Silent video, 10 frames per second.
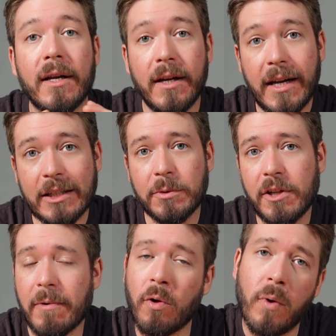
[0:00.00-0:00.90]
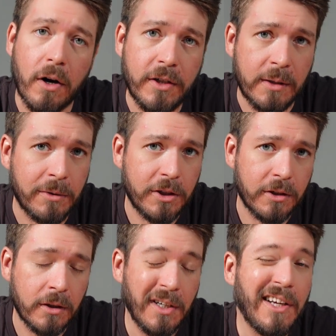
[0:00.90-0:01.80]
Next, we're gonna talk about water temperature.
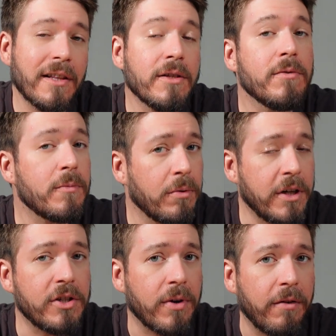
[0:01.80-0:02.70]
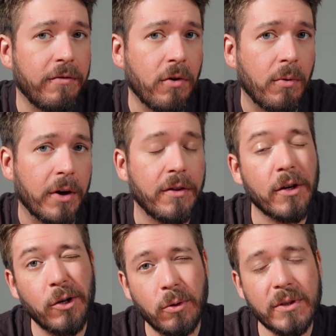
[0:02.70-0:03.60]
This one's pretty straightforward. The
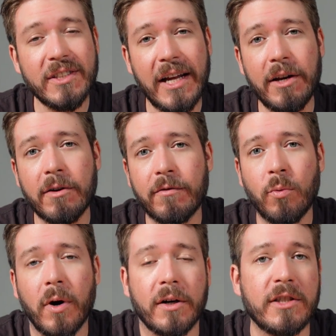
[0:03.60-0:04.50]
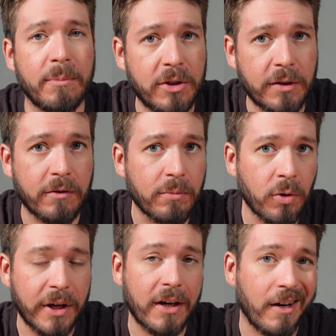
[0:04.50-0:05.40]
gold standard for water temperature for
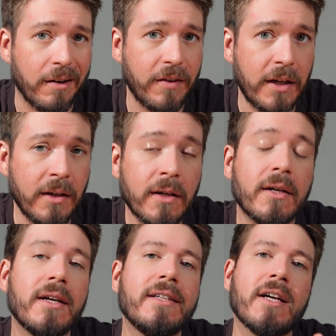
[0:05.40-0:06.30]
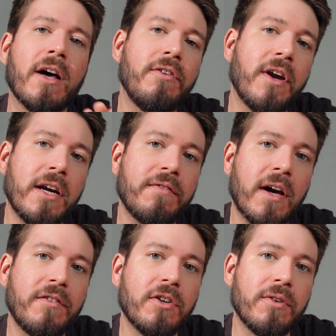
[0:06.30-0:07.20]
brewing coffee is
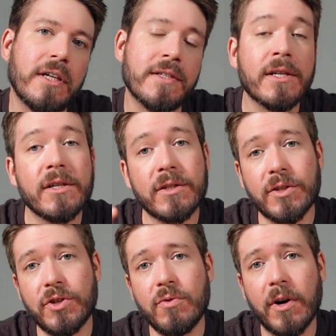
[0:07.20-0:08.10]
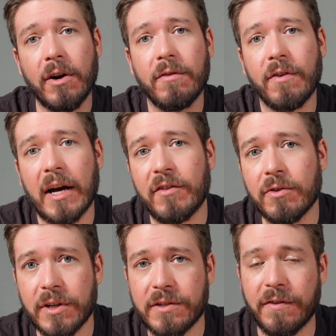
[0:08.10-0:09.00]
195 degrees to 205
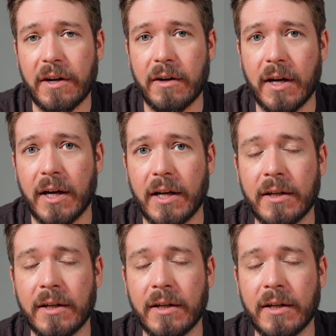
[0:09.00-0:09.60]
degrees Fahrenheit.